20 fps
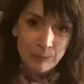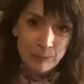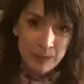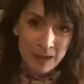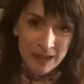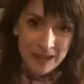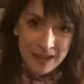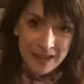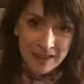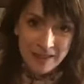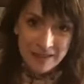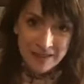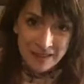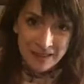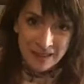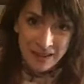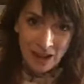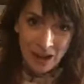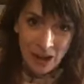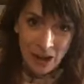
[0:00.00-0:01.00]
Bean
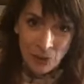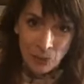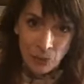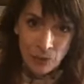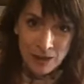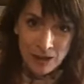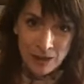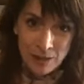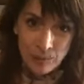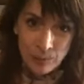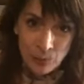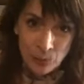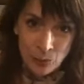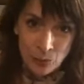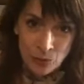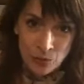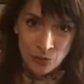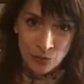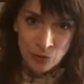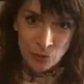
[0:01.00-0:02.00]
and Winnie the Pooh
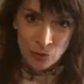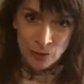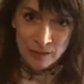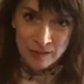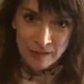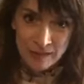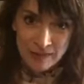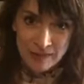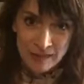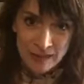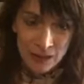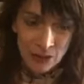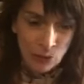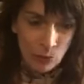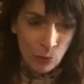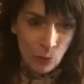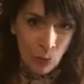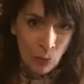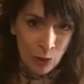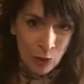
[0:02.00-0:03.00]
stories, I think,
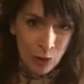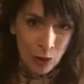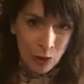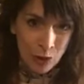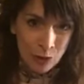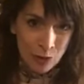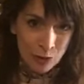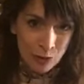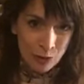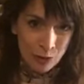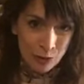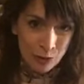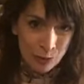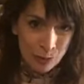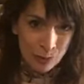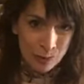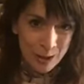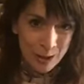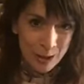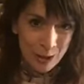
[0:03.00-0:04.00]
one night this
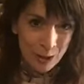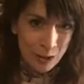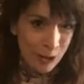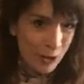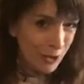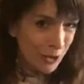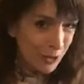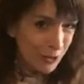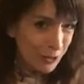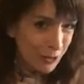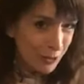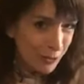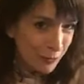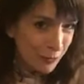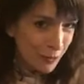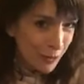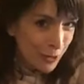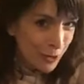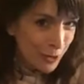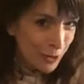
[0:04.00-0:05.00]
week, just for
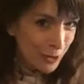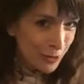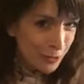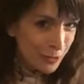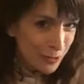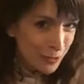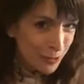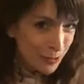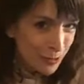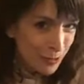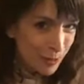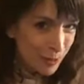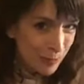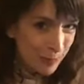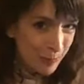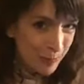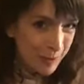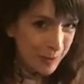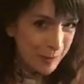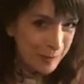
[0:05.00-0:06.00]
the little children,
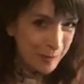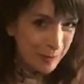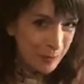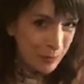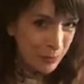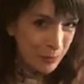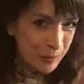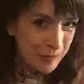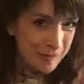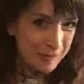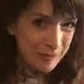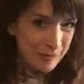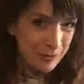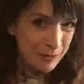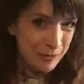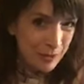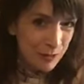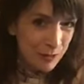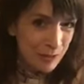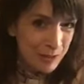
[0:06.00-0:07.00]
because it's always such
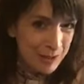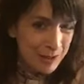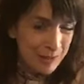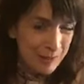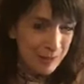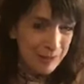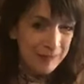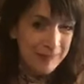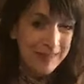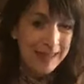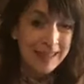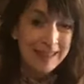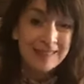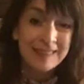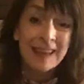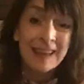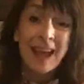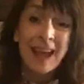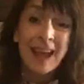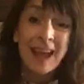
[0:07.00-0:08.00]
fun reading those things.
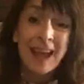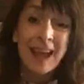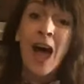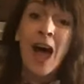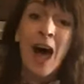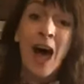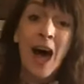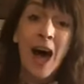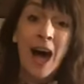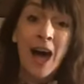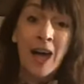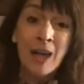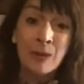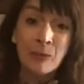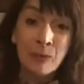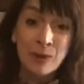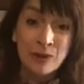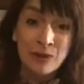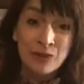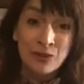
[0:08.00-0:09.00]
I
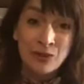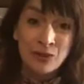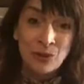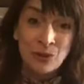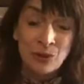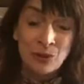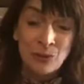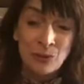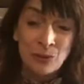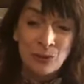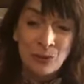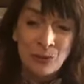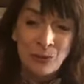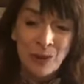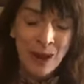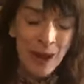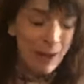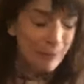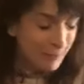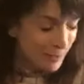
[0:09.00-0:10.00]
wish you...
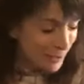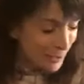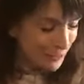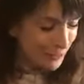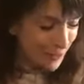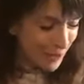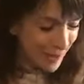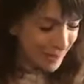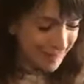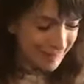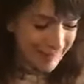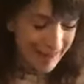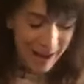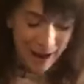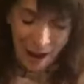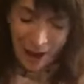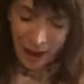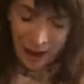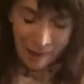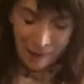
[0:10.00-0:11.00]
Wait, I'm gonna try and say it.